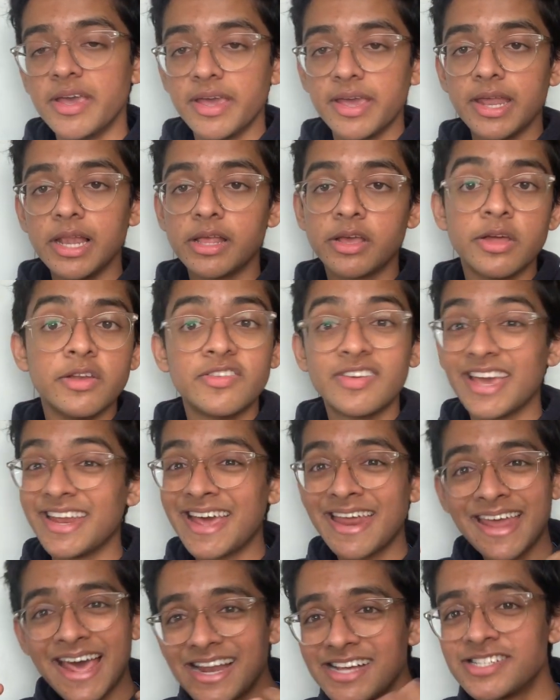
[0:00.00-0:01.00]
It'll contain
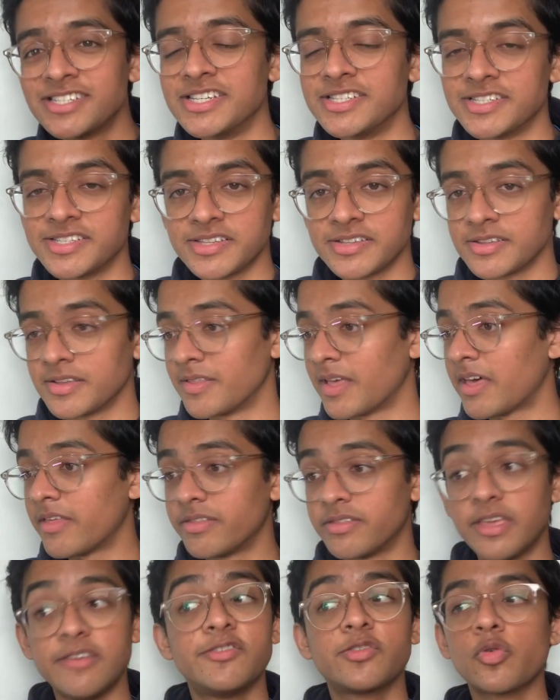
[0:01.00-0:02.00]
analysis that
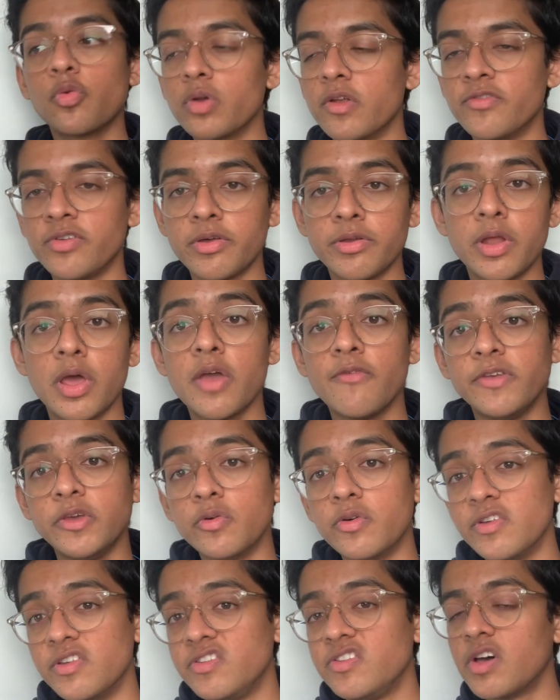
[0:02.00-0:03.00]
the school have done over
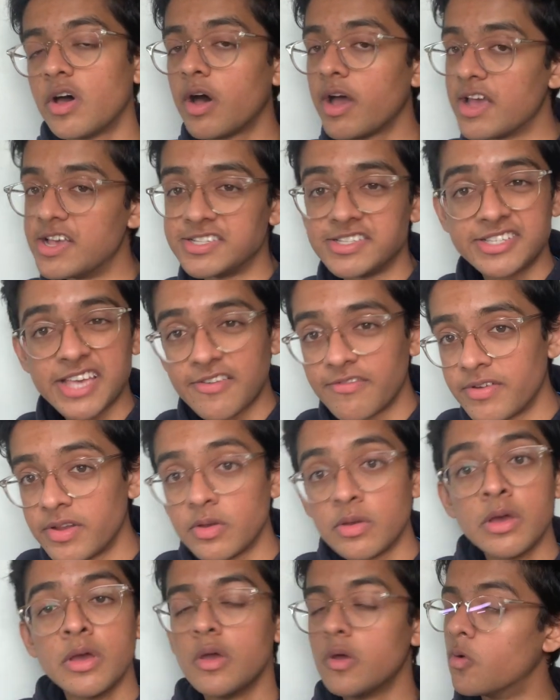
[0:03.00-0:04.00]
your entire
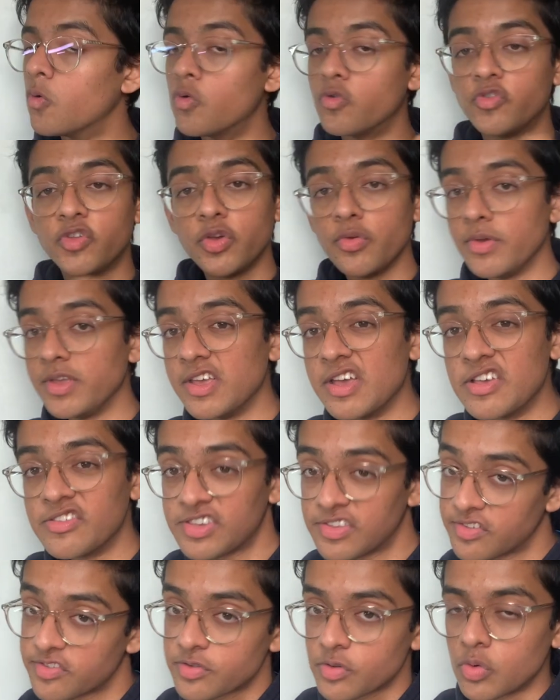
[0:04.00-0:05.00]
7 or 2 years at
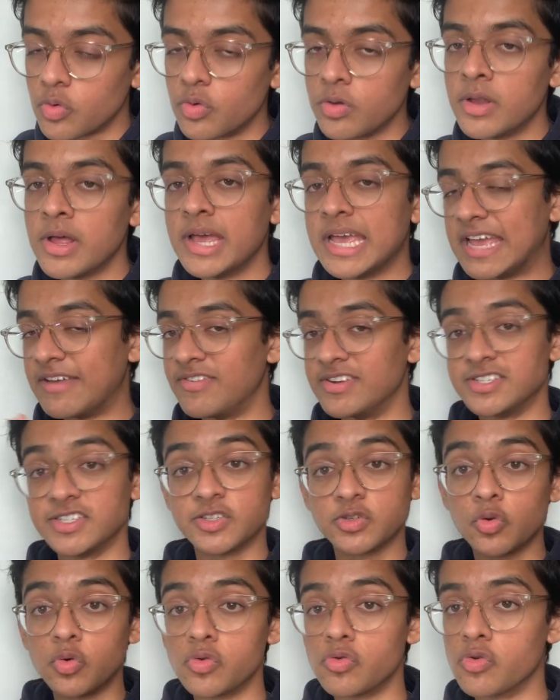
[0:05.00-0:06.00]
the school, if it's a
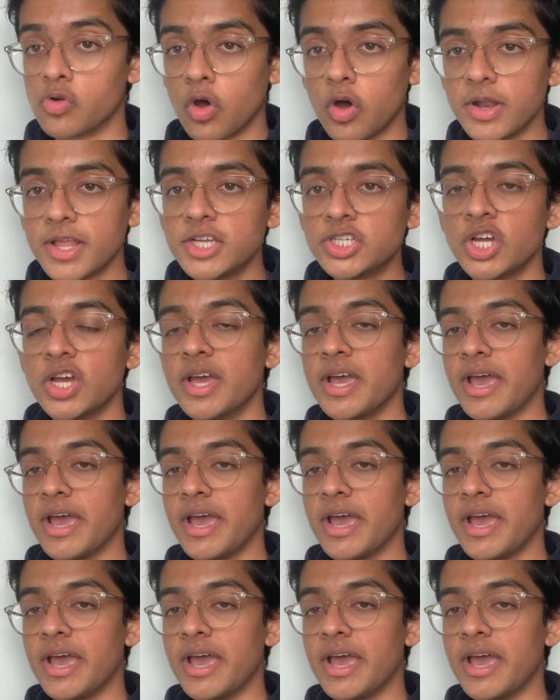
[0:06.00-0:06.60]
school or a college.